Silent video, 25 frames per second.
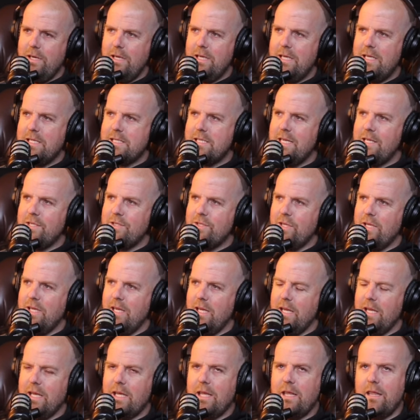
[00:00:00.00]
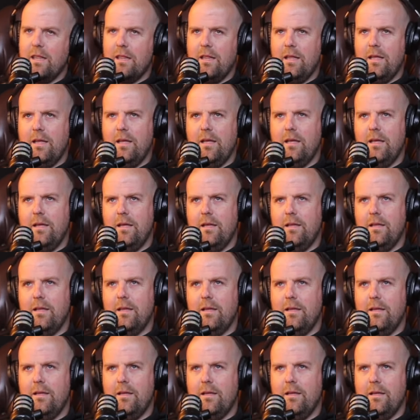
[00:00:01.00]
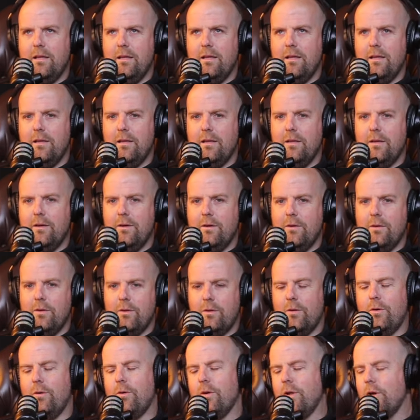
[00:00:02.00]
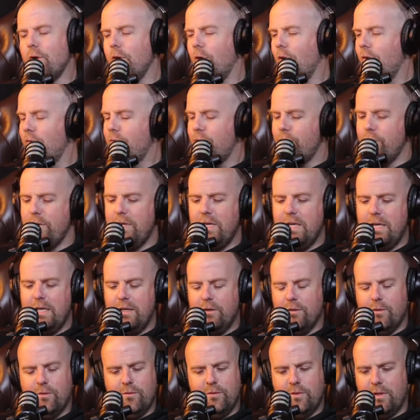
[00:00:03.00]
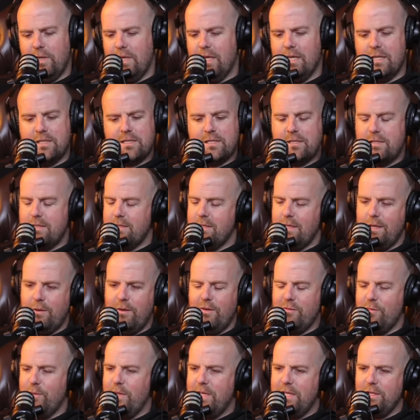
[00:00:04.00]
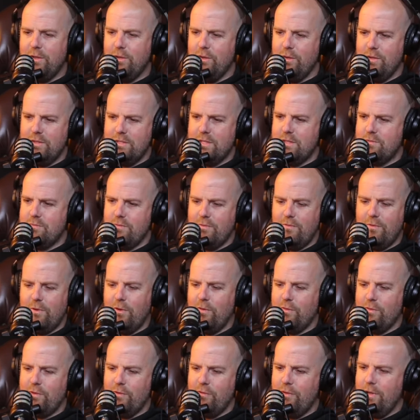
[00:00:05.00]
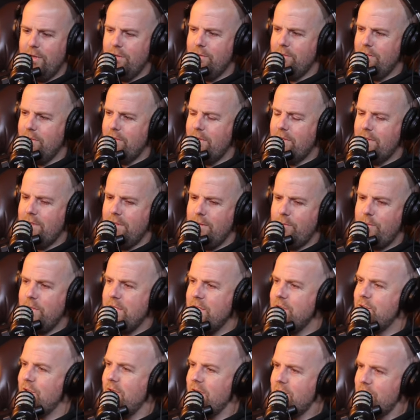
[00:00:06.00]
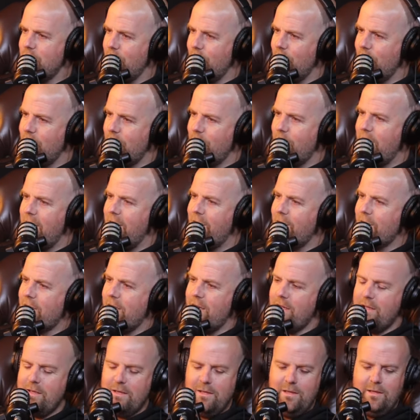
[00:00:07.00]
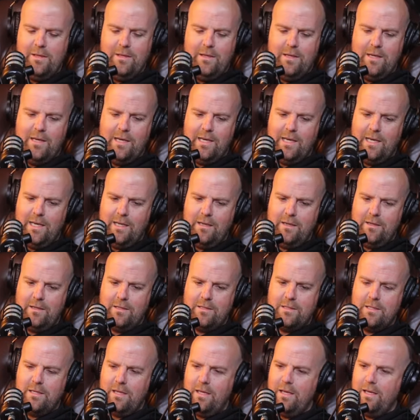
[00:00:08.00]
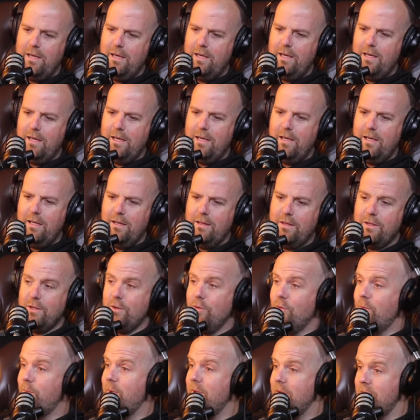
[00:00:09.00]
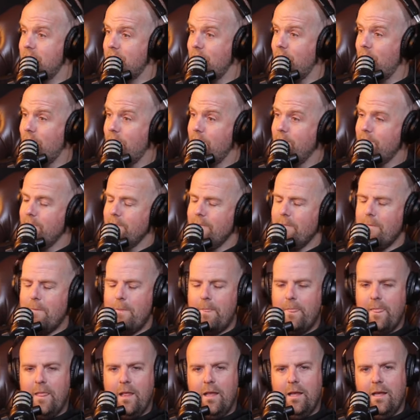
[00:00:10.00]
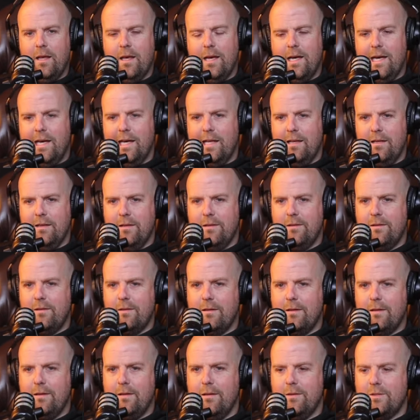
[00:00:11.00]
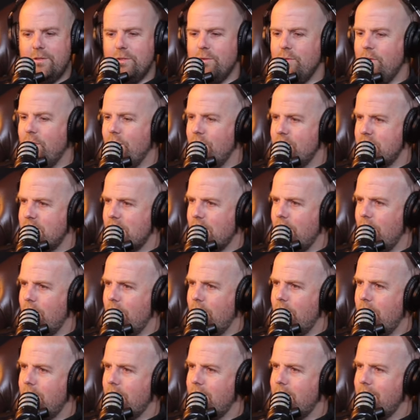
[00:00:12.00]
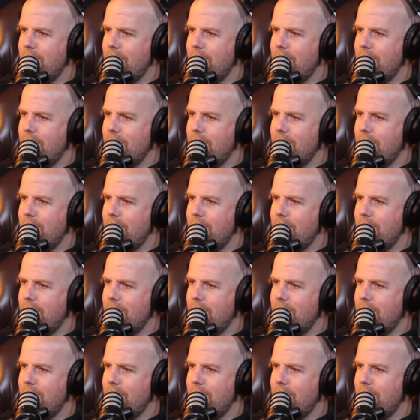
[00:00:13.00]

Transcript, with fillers: uh, essentially, like the the whole of golf really over the last however many years has revolved around the PGA Tour in America. Yeah and uh, the European tour. Mm. And two years ago,